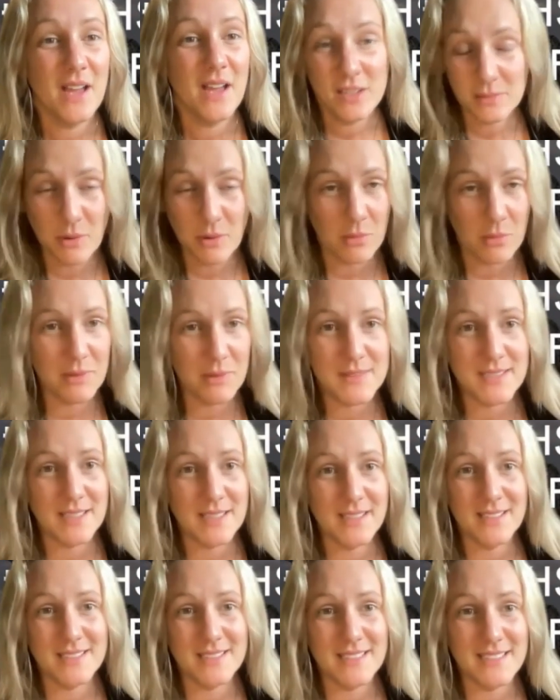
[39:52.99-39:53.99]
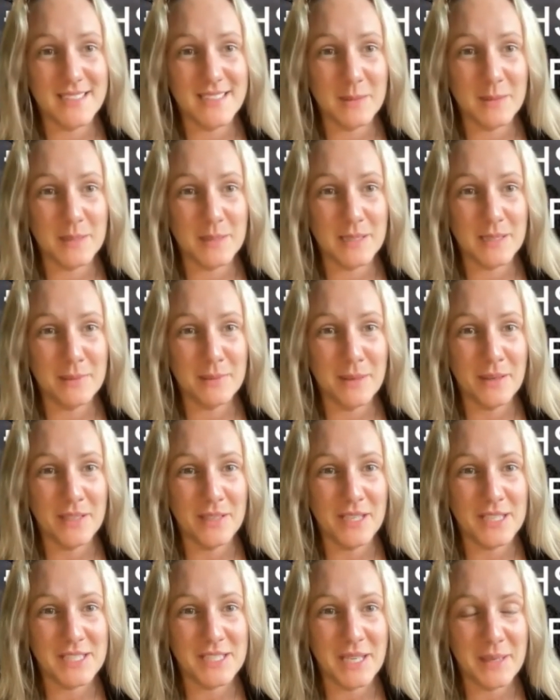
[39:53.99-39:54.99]
It's what we've seen at sustainability
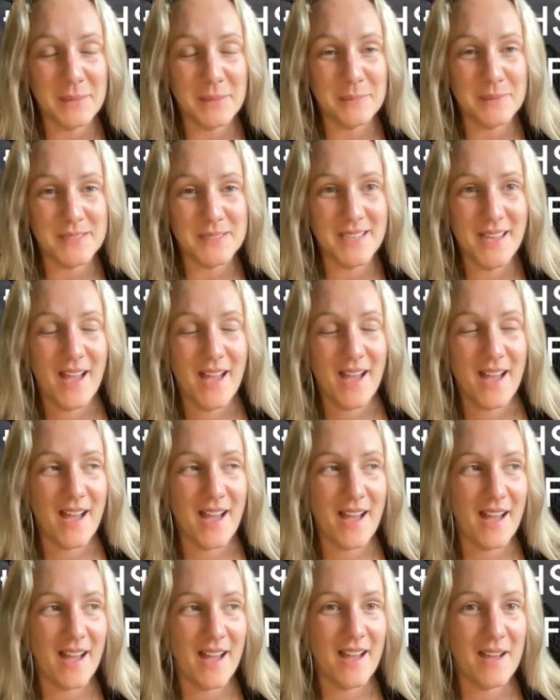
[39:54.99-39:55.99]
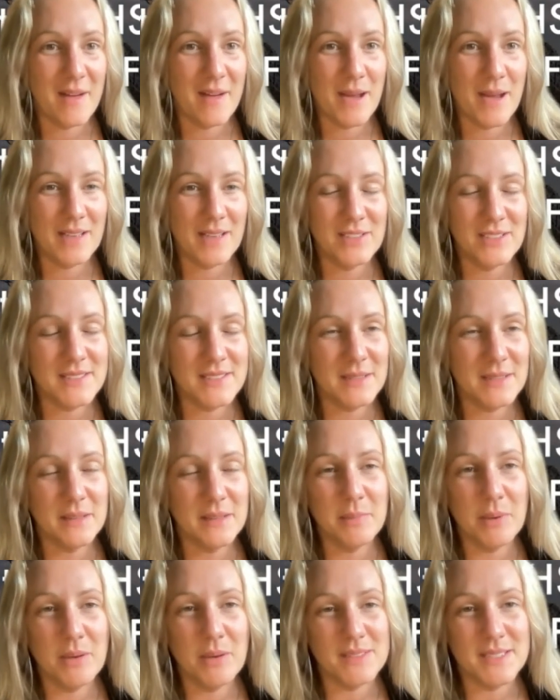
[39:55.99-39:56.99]
partnerships, and just
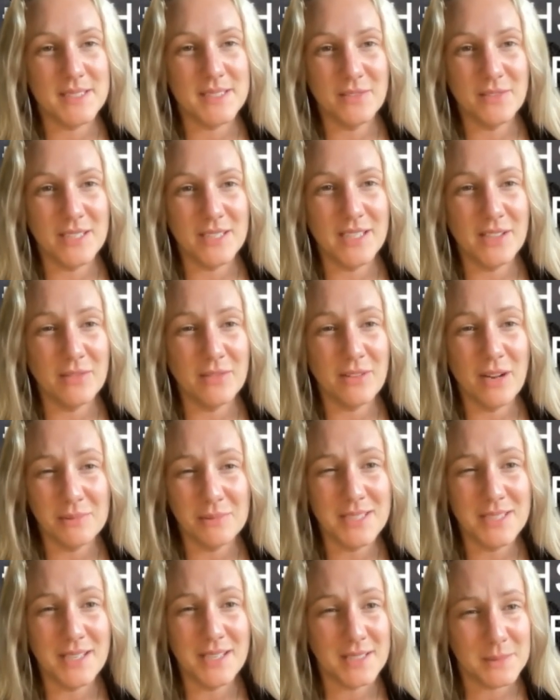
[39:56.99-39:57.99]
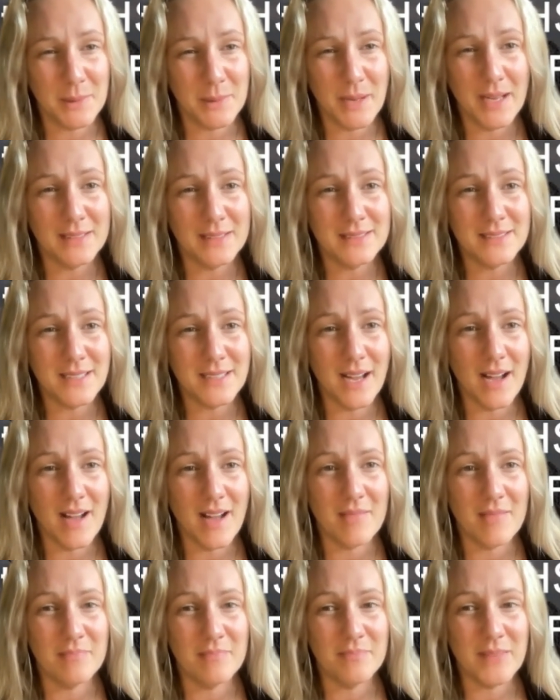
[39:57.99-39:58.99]
the positivity around it as well,
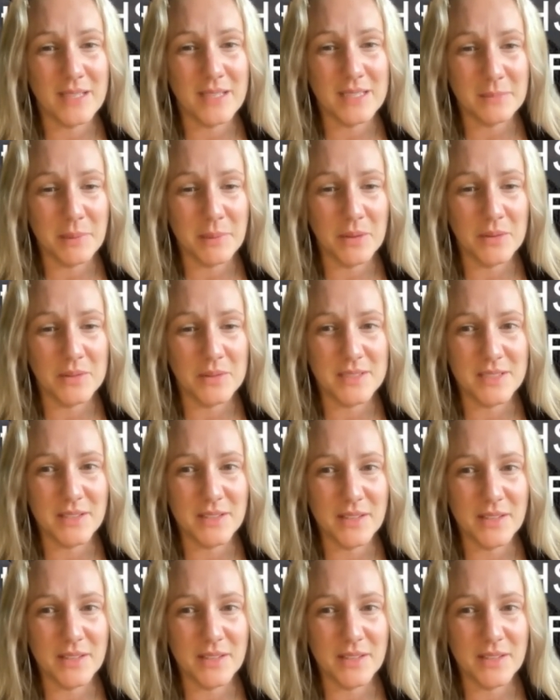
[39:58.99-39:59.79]
as opposed to